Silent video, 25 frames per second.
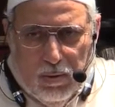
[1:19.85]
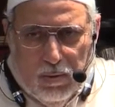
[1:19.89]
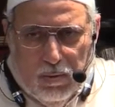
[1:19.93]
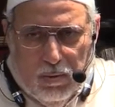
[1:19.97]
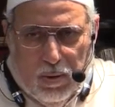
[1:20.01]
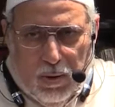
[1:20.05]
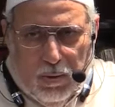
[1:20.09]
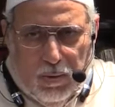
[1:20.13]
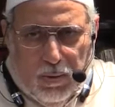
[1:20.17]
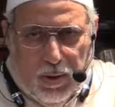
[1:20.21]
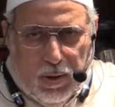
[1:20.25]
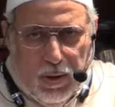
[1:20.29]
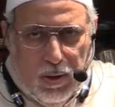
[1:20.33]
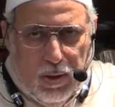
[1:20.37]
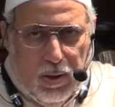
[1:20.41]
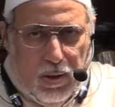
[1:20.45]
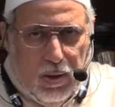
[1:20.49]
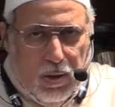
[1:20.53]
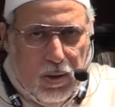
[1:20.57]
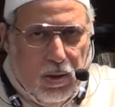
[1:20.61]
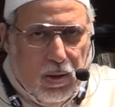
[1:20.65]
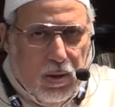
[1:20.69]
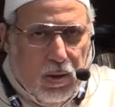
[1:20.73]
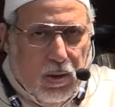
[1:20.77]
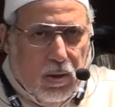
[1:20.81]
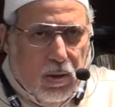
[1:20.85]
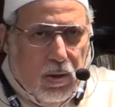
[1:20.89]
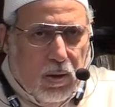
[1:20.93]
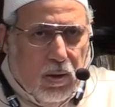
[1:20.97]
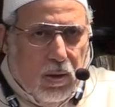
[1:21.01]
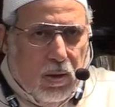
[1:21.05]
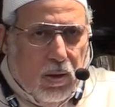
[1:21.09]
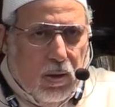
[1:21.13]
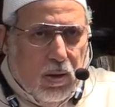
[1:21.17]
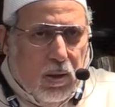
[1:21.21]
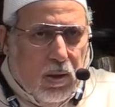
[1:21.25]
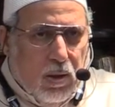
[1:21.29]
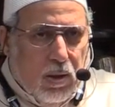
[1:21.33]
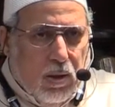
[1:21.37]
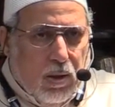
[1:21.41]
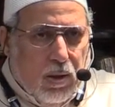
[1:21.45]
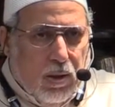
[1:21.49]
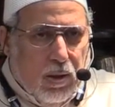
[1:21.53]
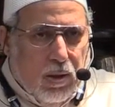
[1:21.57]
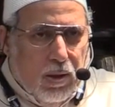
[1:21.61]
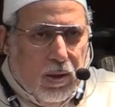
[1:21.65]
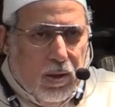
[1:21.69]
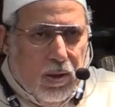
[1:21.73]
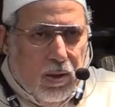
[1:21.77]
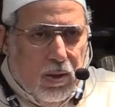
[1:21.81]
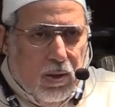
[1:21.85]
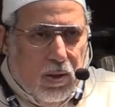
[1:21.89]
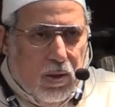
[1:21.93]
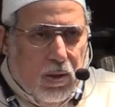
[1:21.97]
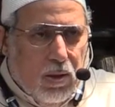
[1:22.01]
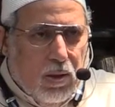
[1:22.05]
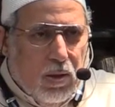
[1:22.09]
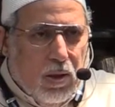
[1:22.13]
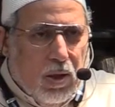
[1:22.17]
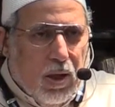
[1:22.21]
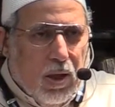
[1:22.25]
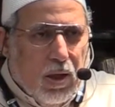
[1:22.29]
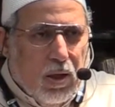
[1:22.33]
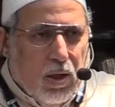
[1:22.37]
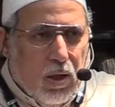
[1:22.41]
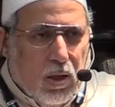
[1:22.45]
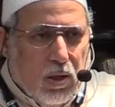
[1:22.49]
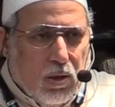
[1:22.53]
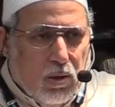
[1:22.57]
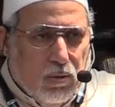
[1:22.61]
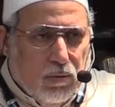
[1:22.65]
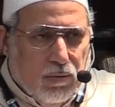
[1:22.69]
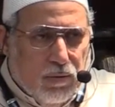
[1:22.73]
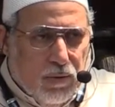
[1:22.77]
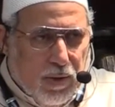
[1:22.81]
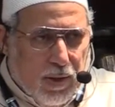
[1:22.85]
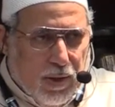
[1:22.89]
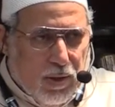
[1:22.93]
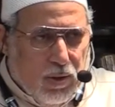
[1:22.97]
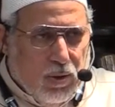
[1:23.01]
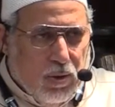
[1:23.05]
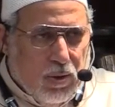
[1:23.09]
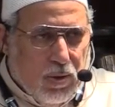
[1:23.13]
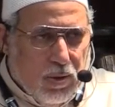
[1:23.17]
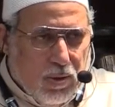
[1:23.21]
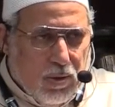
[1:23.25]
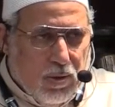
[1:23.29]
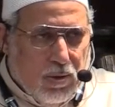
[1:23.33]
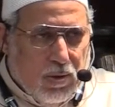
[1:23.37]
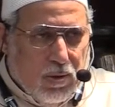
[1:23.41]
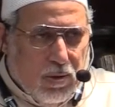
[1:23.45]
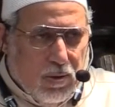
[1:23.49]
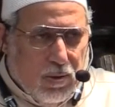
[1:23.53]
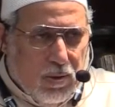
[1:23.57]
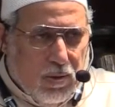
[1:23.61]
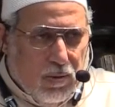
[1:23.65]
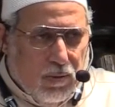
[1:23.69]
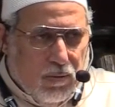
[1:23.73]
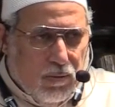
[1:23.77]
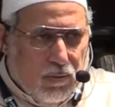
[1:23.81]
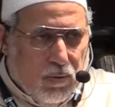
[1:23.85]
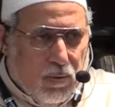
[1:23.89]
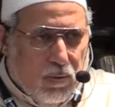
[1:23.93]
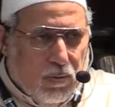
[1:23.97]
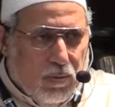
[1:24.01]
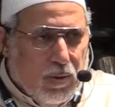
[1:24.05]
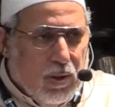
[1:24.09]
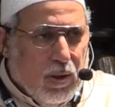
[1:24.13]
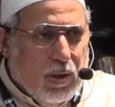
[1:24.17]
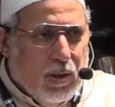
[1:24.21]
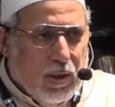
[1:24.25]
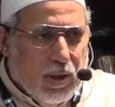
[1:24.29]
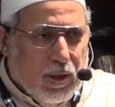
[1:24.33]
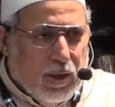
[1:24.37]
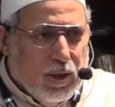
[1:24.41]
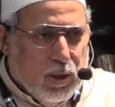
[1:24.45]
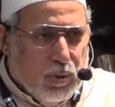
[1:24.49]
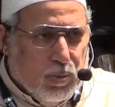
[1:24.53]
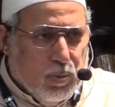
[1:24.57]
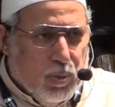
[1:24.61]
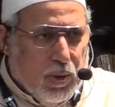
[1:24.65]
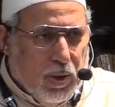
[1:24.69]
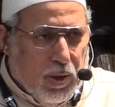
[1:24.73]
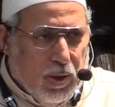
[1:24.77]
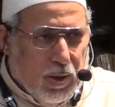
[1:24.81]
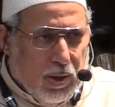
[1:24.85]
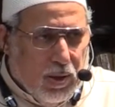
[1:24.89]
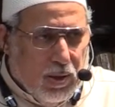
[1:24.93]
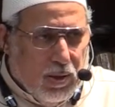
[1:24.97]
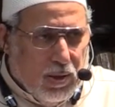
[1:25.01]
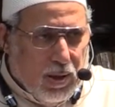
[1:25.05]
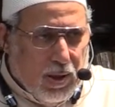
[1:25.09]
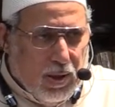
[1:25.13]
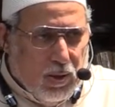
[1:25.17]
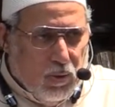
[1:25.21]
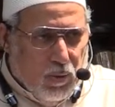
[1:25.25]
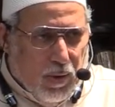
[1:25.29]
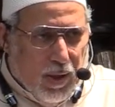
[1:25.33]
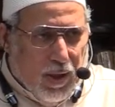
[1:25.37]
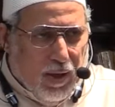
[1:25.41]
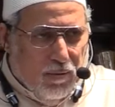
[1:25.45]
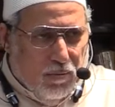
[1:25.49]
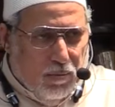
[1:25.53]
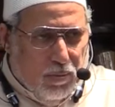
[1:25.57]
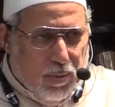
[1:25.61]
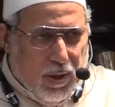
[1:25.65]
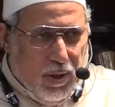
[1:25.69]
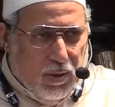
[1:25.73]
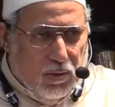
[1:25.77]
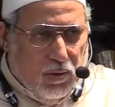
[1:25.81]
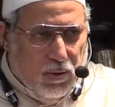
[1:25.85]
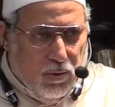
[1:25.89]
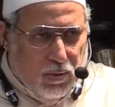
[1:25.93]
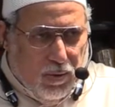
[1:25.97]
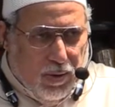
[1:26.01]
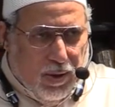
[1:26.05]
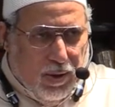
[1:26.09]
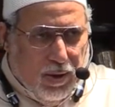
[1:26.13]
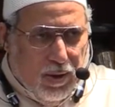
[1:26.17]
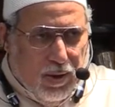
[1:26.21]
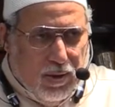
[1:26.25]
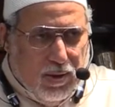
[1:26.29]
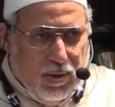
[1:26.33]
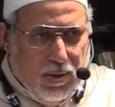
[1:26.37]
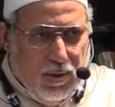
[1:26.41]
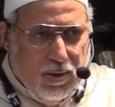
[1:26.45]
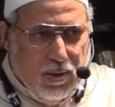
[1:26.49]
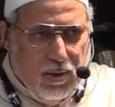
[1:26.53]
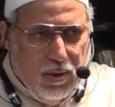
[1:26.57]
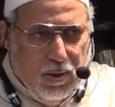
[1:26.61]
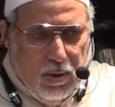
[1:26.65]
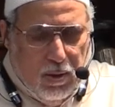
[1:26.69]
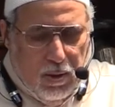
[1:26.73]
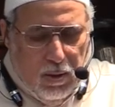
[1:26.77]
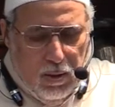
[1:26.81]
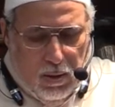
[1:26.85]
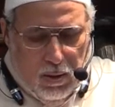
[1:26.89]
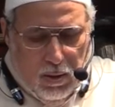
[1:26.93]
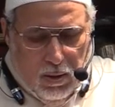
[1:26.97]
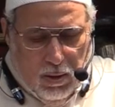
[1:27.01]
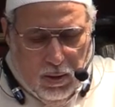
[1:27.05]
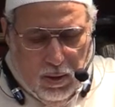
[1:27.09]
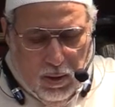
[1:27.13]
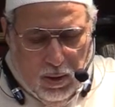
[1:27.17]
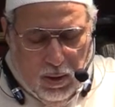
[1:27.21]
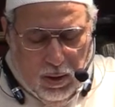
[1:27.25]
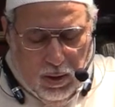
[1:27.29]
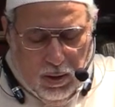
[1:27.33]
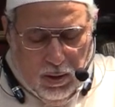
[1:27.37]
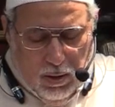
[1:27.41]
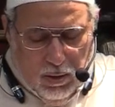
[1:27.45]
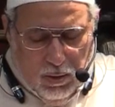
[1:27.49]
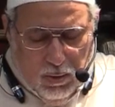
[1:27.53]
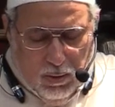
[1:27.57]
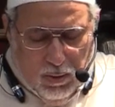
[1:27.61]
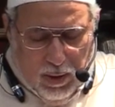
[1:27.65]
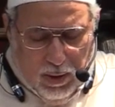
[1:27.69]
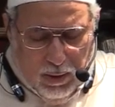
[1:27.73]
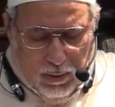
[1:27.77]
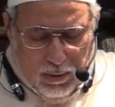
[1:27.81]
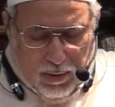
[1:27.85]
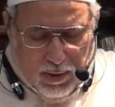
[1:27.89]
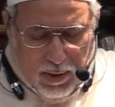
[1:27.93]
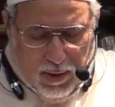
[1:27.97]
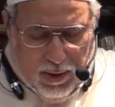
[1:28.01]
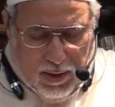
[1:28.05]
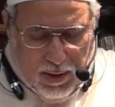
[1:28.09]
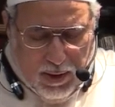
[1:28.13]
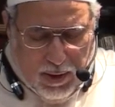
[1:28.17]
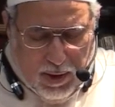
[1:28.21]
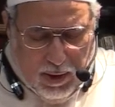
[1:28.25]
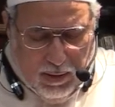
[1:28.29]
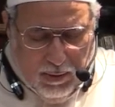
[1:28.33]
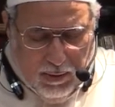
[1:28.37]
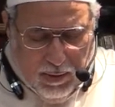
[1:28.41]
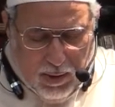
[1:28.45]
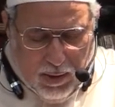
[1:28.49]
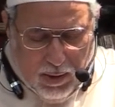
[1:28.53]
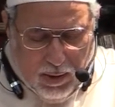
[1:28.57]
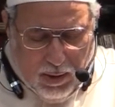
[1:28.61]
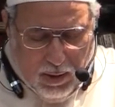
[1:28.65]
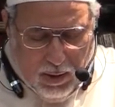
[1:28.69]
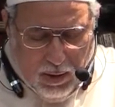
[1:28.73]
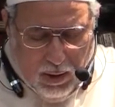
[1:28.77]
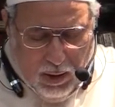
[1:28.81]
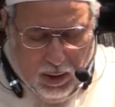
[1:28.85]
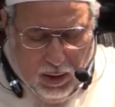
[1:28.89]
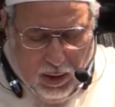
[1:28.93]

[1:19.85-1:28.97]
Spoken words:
We will learn a lot of lessons from their experience, as we have been doing this throughout this series.